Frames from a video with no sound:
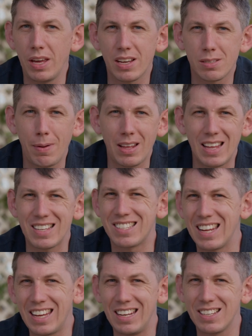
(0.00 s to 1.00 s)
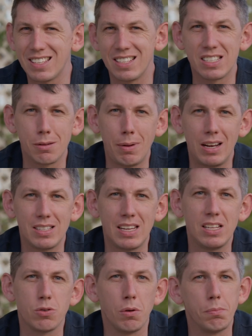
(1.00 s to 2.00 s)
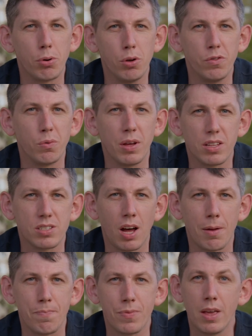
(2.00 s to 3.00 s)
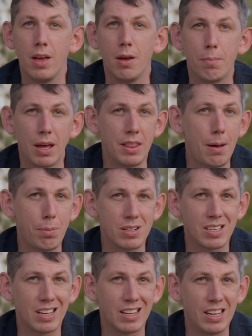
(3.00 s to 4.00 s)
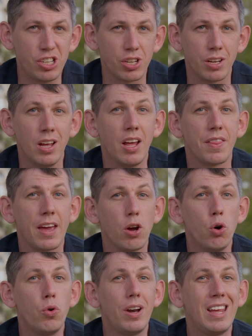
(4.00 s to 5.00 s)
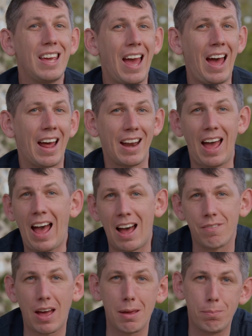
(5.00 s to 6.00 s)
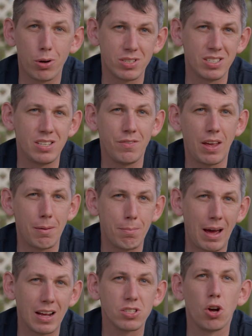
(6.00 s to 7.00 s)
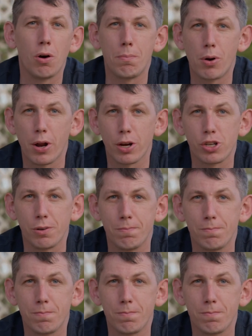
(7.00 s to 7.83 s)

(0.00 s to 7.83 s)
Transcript: expect their stickiness and stability to improve with time. But in their present condition, they already can have a positive impact on production.